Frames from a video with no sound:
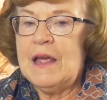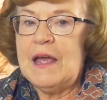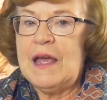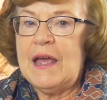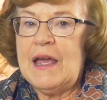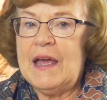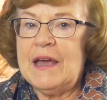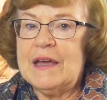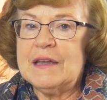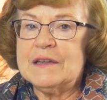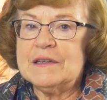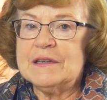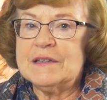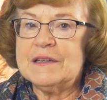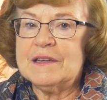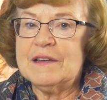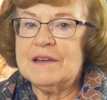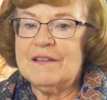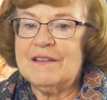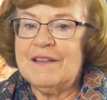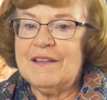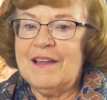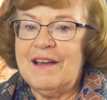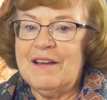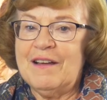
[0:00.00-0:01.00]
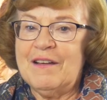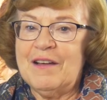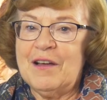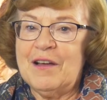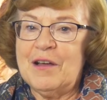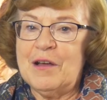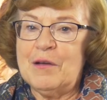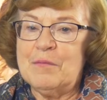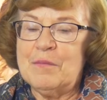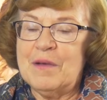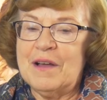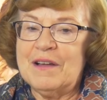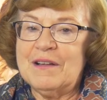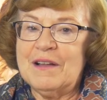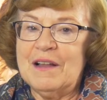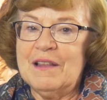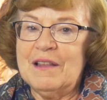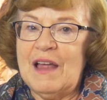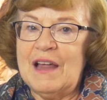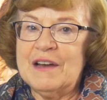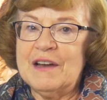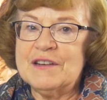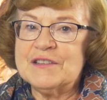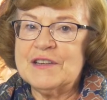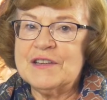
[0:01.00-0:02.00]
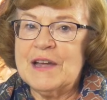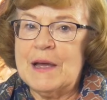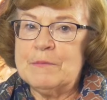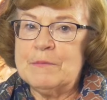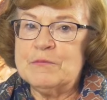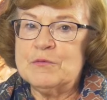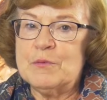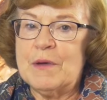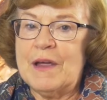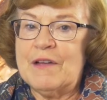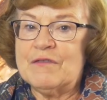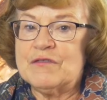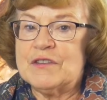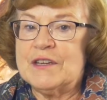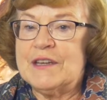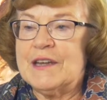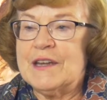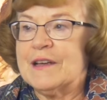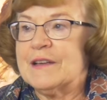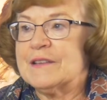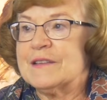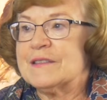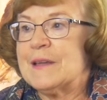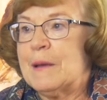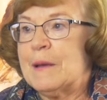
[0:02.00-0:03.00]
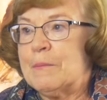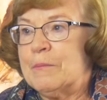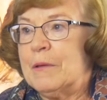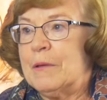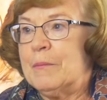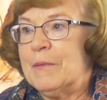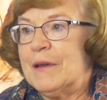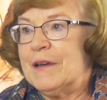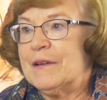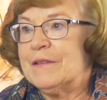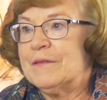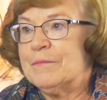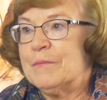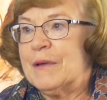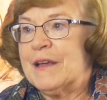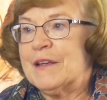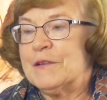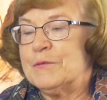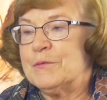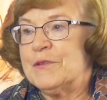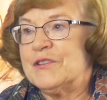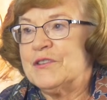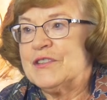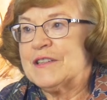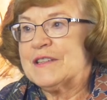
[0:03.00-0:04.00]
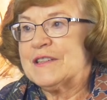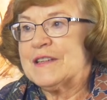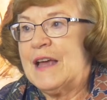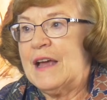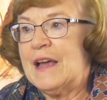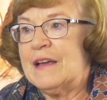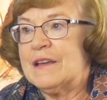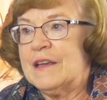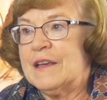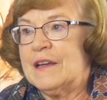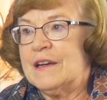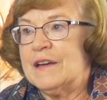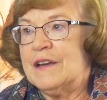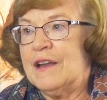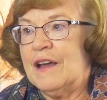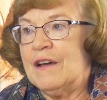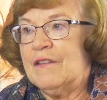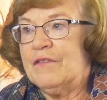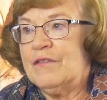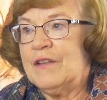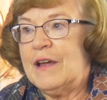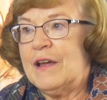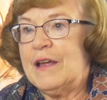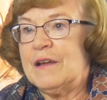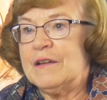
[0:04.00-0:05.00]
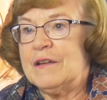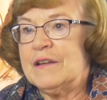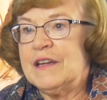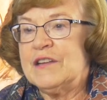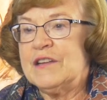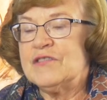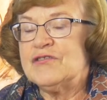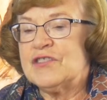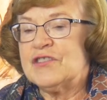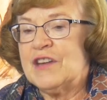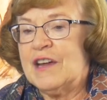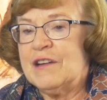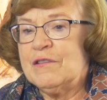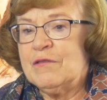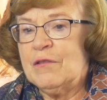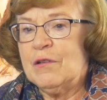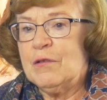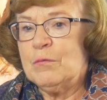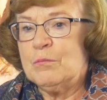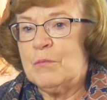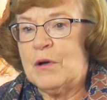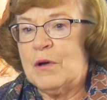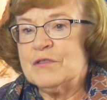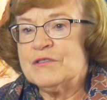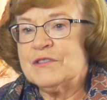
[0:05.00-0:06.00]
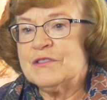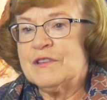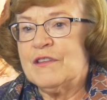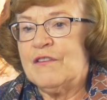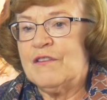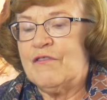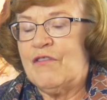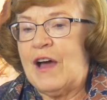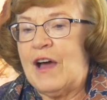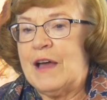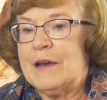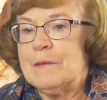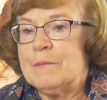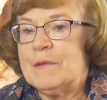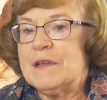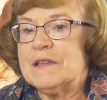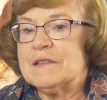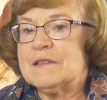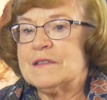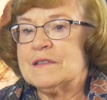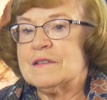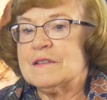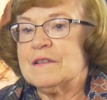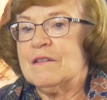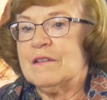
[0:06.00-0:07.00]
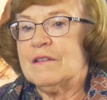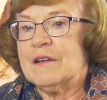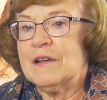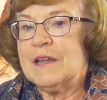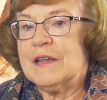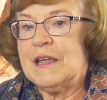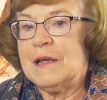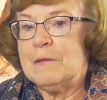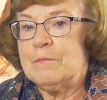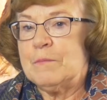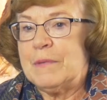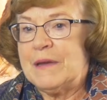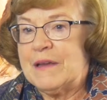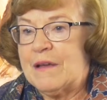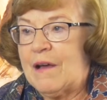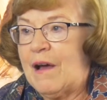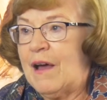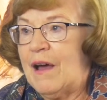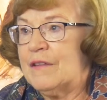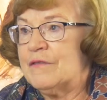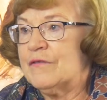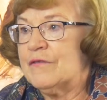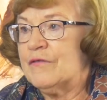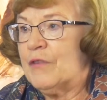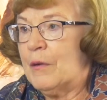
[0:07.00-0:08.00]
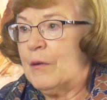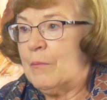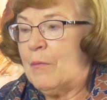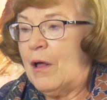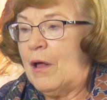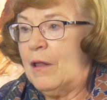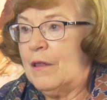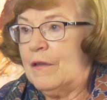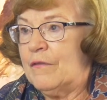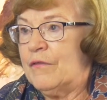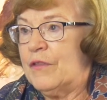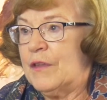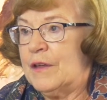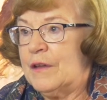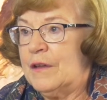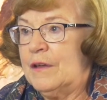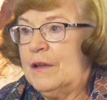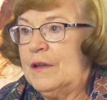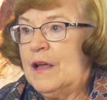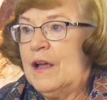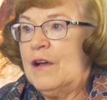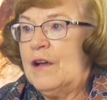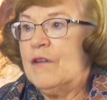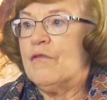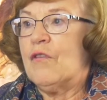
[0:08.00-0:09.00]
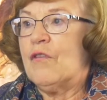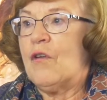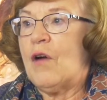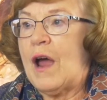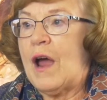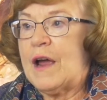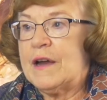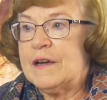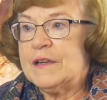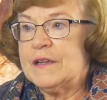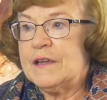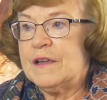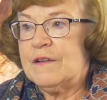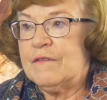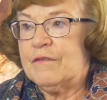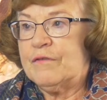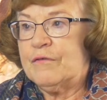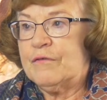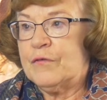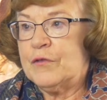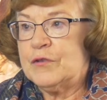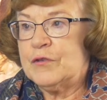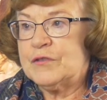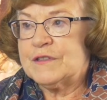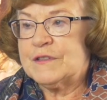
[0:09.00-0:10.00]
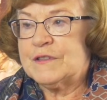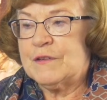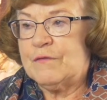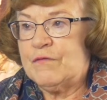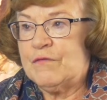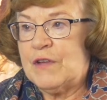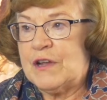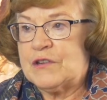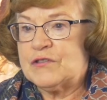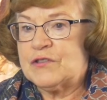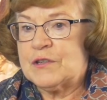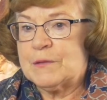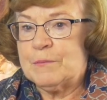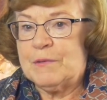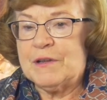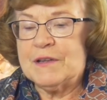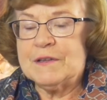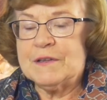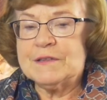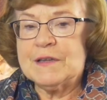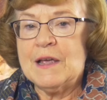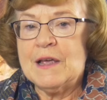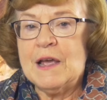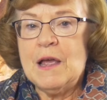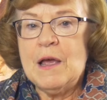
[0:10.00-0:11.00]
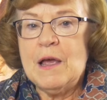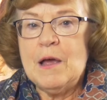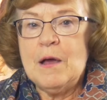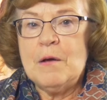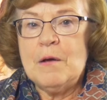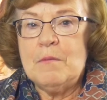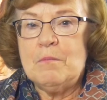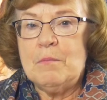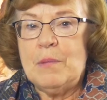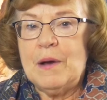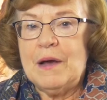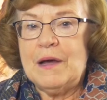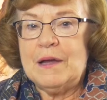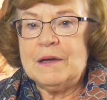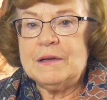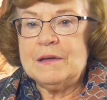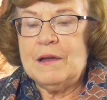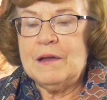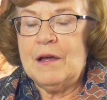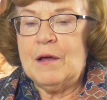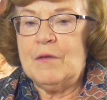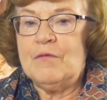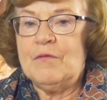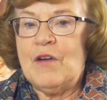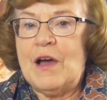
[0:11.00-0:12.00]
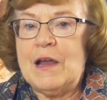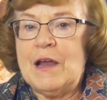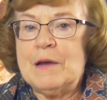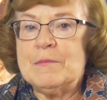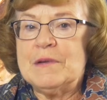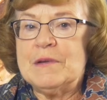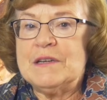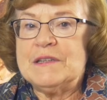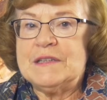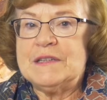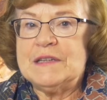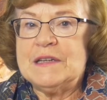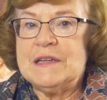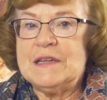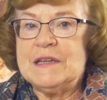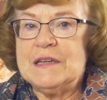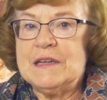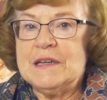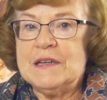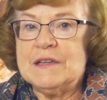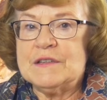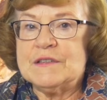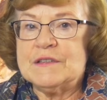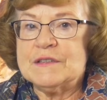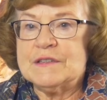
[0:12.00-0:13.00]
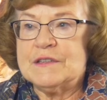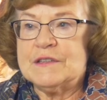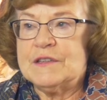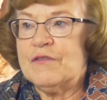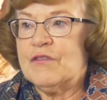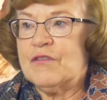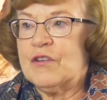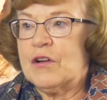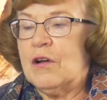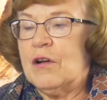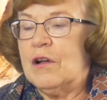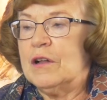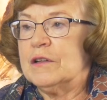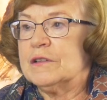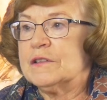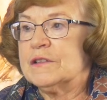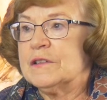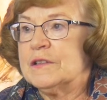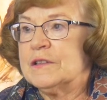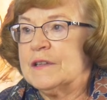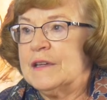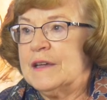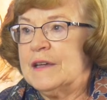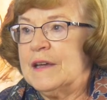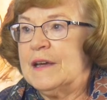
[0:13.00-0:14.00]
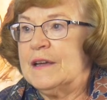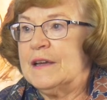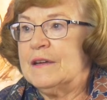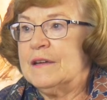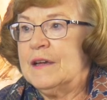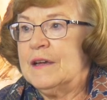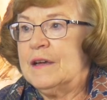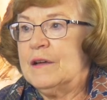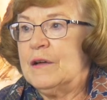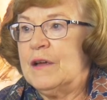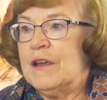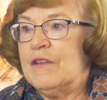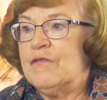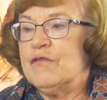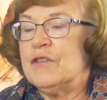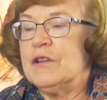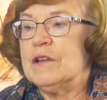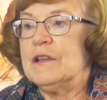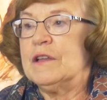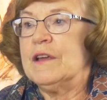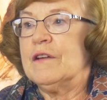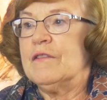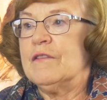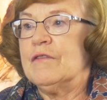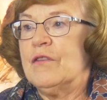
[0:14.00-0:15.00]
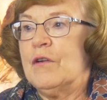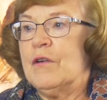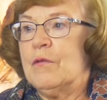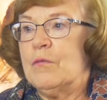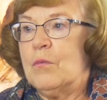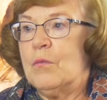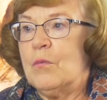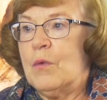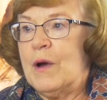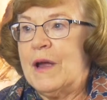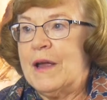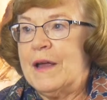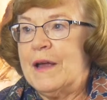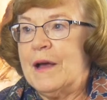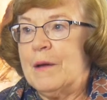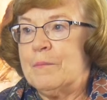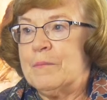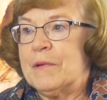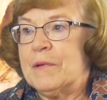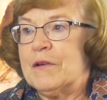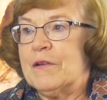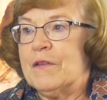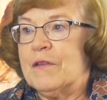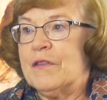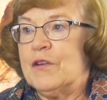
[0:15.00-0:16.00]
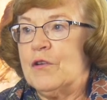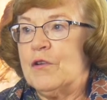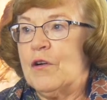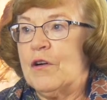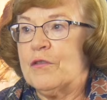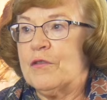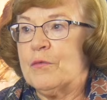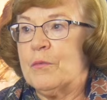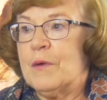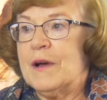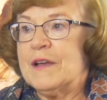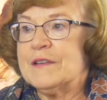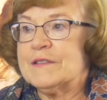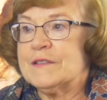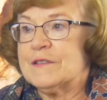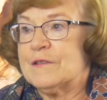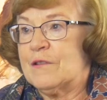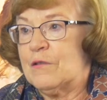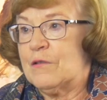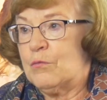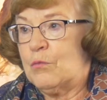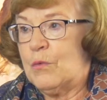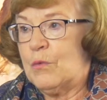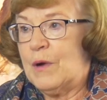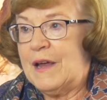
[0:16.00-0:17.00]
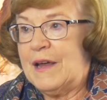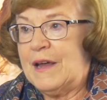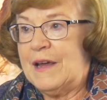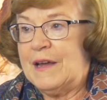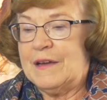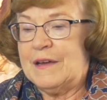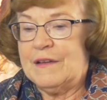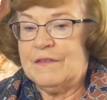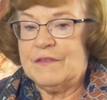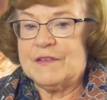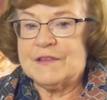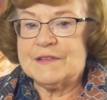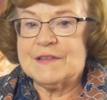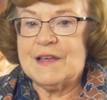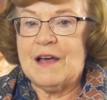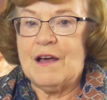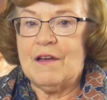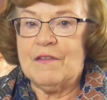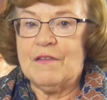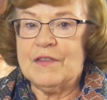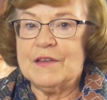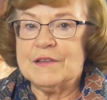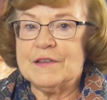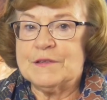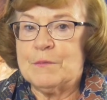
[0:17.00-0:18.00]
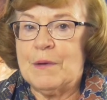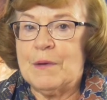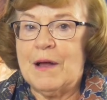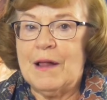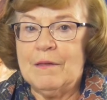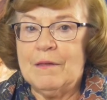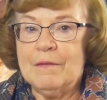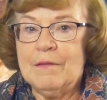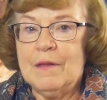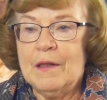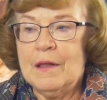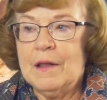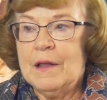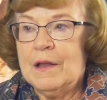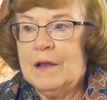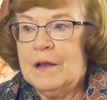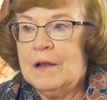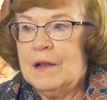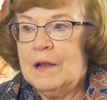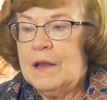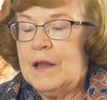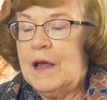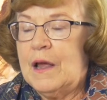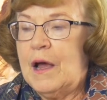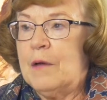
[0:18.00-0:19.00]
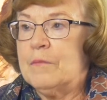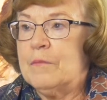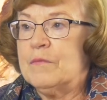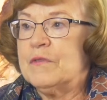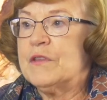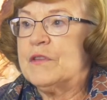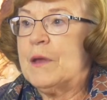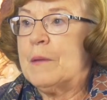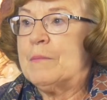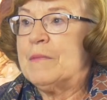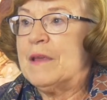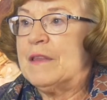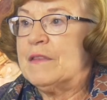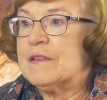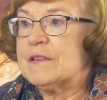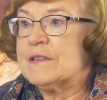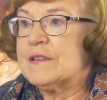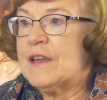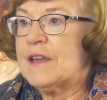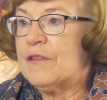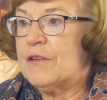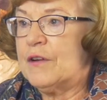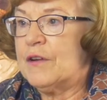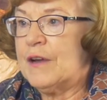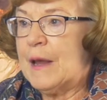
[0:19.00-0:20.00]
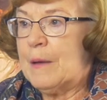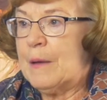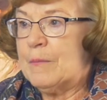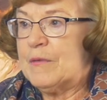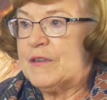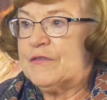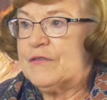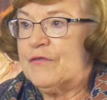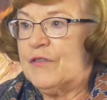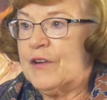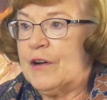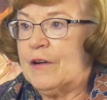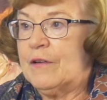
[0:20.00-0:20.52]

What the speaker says: And a lot of times we have to take a supplement because we just can't get enough. And in general, most of the vitamins can be gotten from all of the variety of fruits and vegetables. But vitamin D is difficult to get if you live way up here in the Northwest or way in the South as well. I mean the Southern Hemisphere.